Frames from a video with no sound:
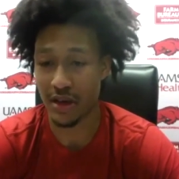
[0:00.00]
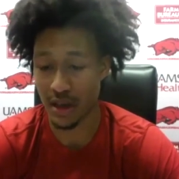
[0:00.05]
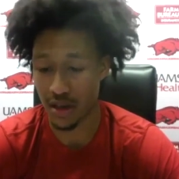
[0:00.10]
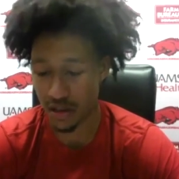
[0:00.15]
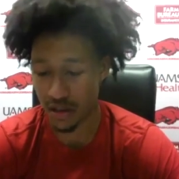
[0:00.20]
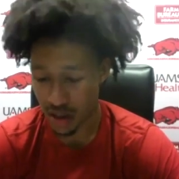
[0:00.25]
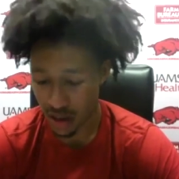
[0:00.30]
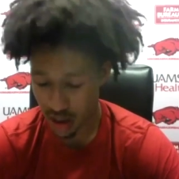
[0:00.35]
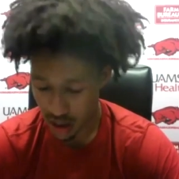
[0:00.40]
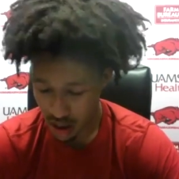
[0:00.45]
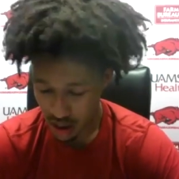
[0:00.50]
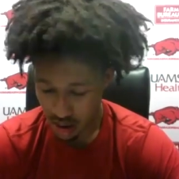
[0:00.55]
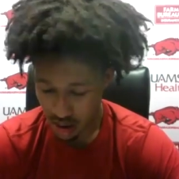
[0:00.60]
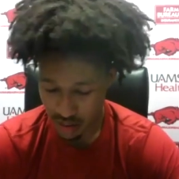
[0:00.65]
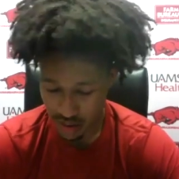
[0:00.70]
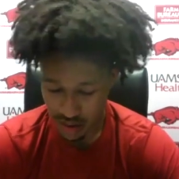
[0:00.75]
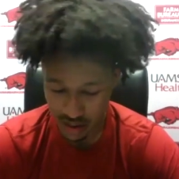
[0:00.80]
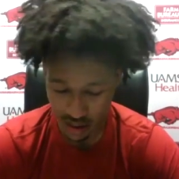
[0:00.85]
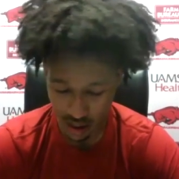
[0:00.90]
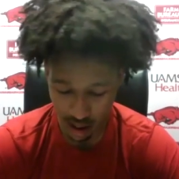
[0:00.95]
So
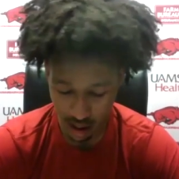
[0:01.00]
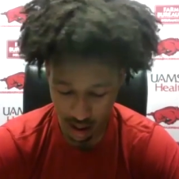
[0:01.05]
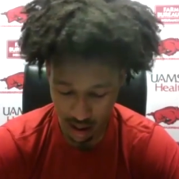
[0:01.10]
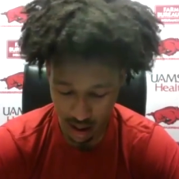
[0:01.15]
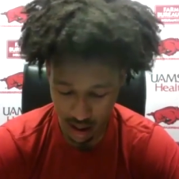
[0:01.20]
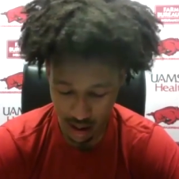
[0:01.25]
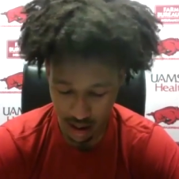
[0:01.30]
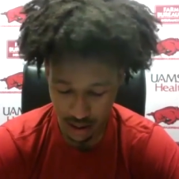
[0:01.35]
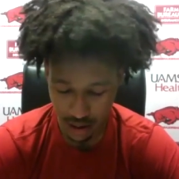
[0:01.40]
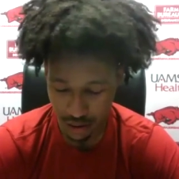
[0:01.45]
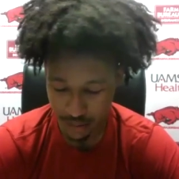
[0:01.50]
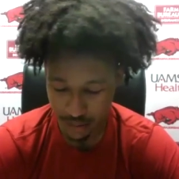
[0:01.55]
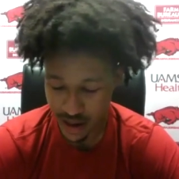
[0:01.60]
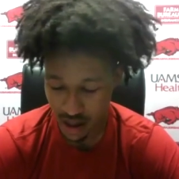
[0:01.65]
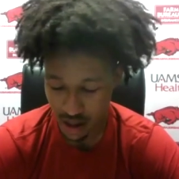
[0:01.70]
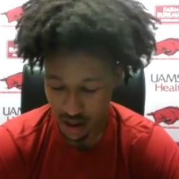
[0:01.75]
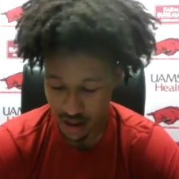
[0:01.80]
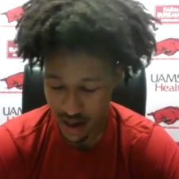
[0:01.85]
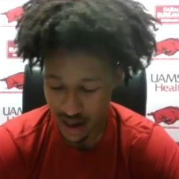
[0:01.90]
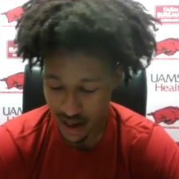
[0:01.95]
we just got to uh, do
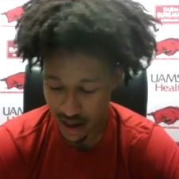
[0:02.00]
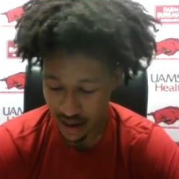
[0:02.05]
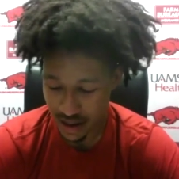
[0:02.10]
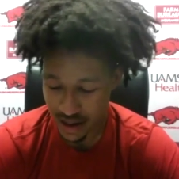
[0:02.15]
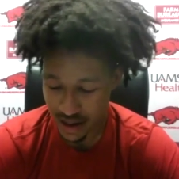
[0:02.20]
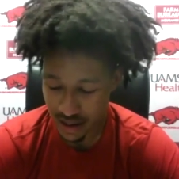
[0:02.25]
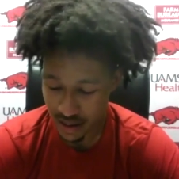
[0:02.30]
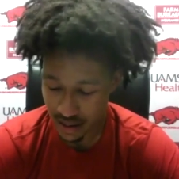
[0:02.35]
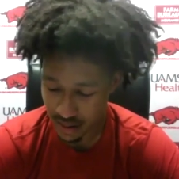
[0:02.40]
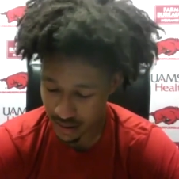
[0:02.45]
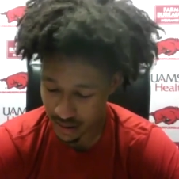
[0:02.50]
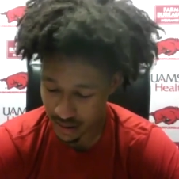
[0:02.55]
better in that area.